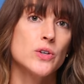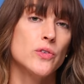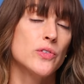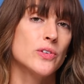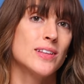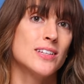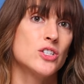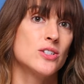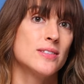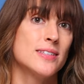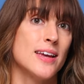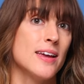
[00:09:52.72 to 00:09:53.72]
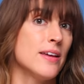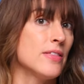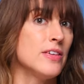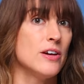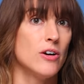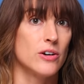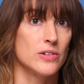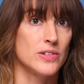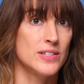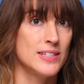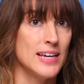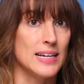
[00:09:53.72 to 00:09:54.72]
over, let's just say, the
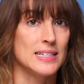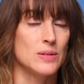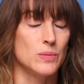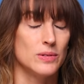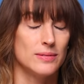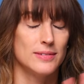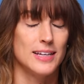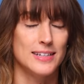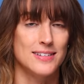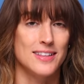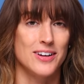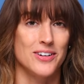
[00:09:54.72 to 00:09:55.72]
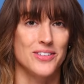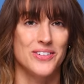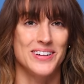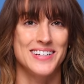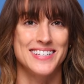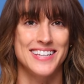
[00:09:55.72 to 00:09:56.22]
R6, and we'll get to the R3 in a